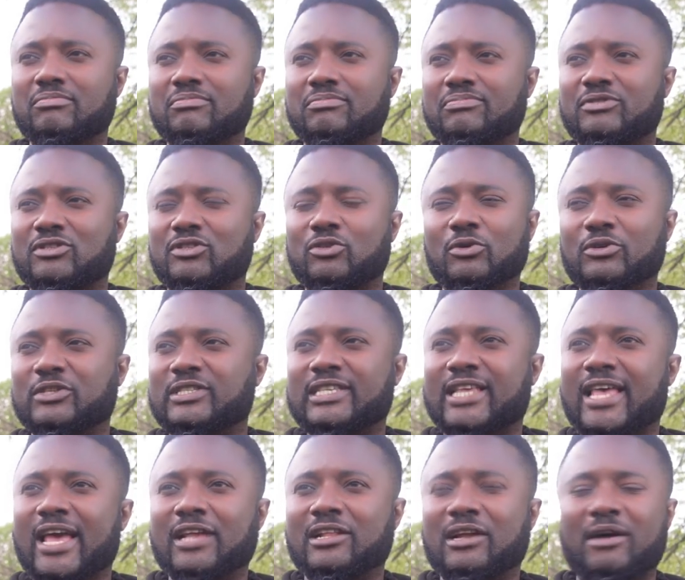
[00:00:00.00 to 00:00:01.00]

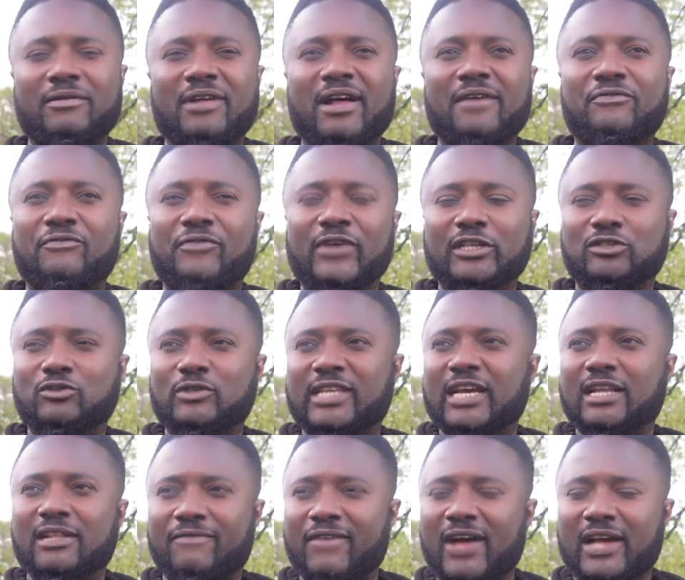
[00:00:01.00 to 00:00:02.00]
scared, I'm afraid to
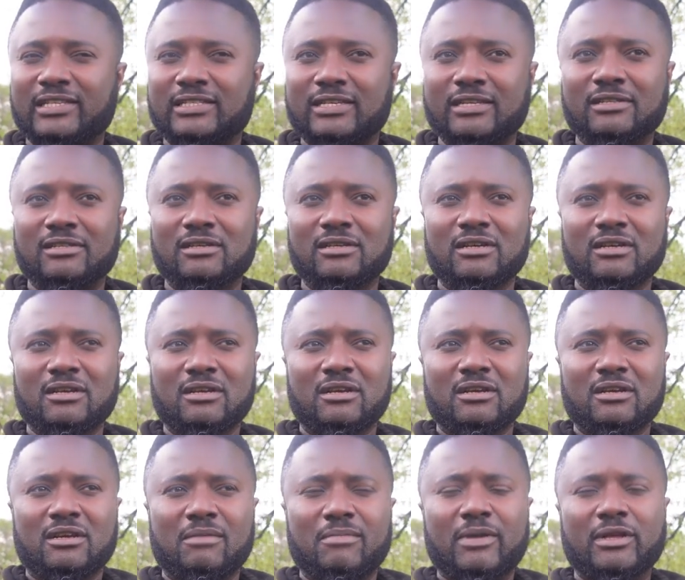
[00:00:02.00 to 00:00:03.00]
take the vaccine.
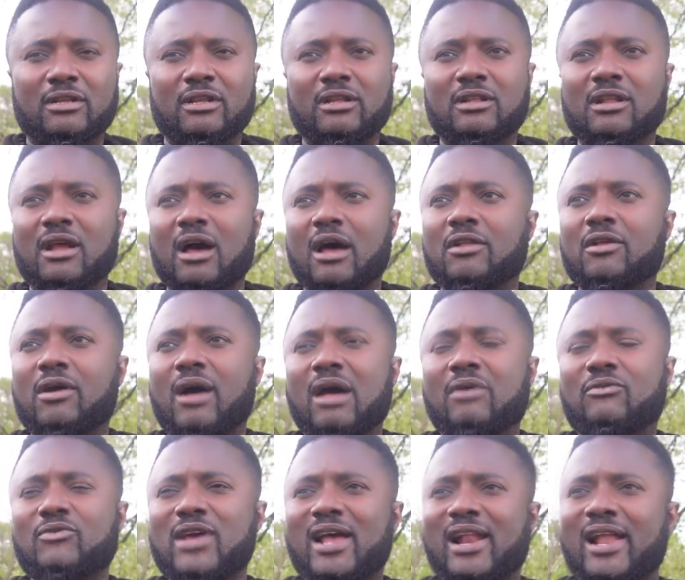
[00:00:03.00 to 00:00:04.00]
But I
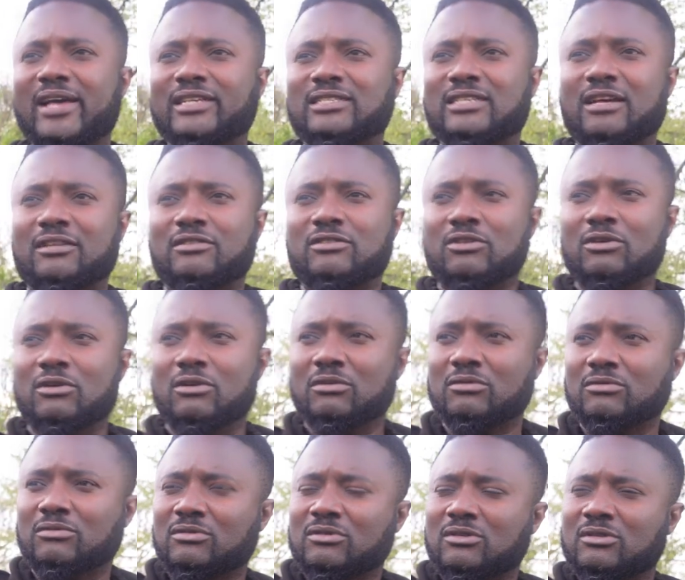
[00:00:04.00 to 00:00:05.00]
realized that, you
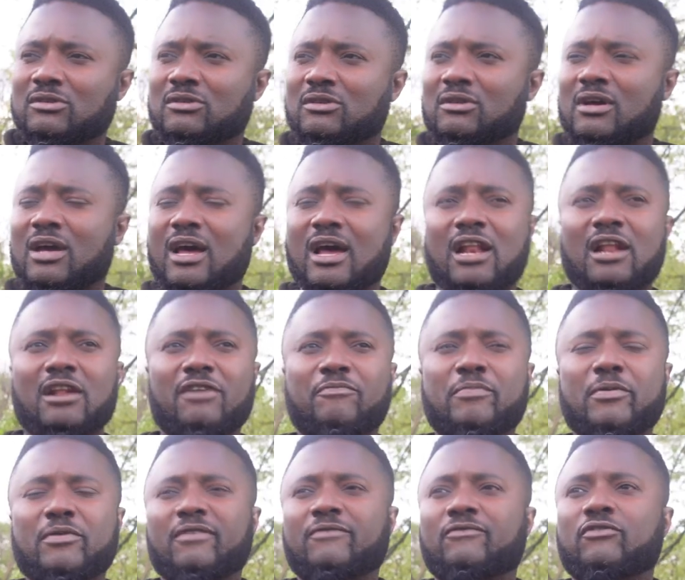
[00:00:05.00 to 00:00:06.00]
know, a lot of
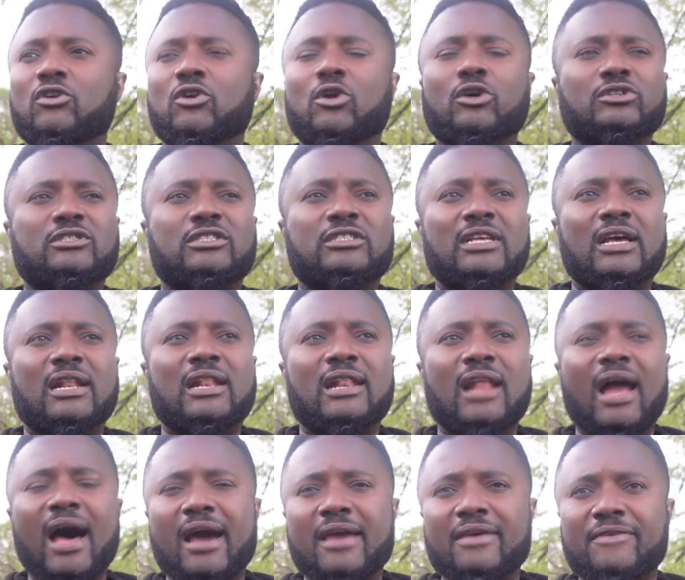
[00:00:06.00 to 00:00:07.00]
people have lost their
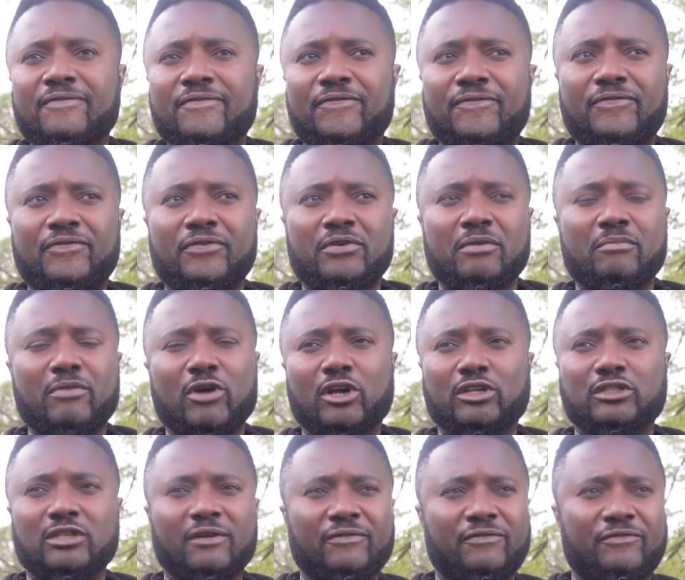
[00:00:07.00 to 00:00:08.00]
life
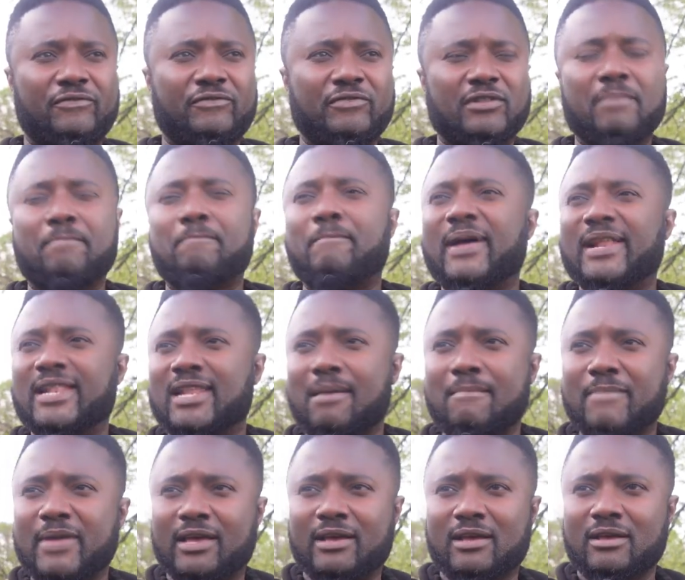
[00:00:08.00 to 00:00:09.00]
because of the
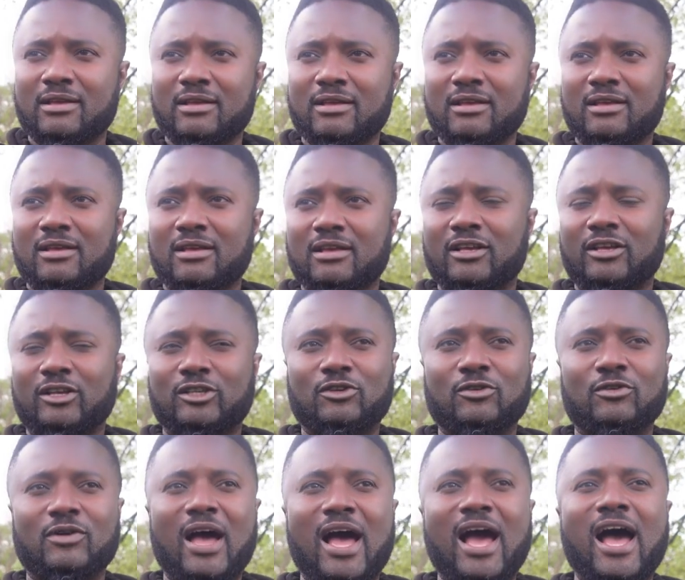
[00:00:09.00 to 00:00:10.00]
pandemic.
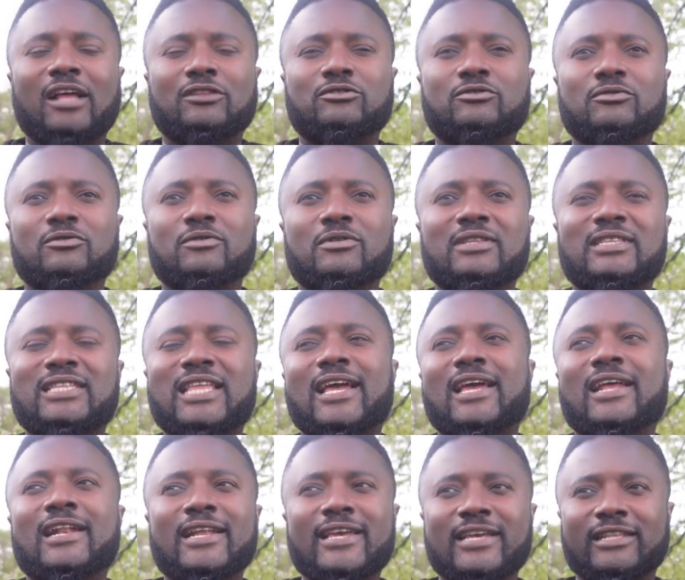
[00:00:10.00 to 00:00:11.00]
So I had to
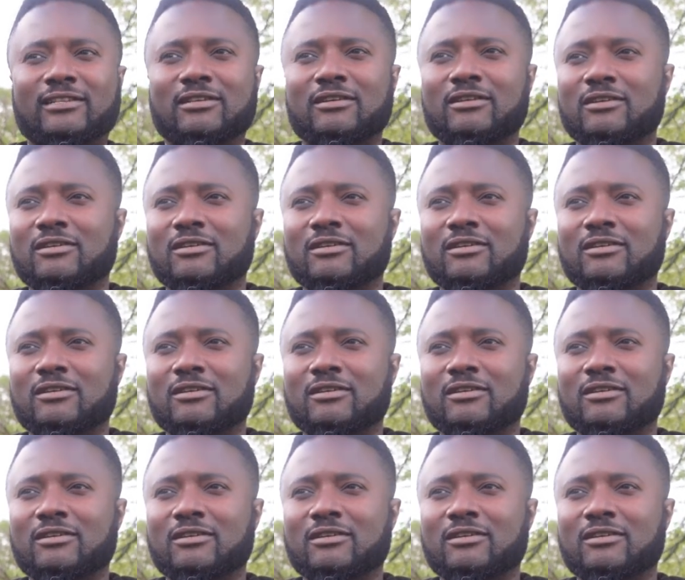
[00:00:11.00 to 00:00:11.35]
take a lead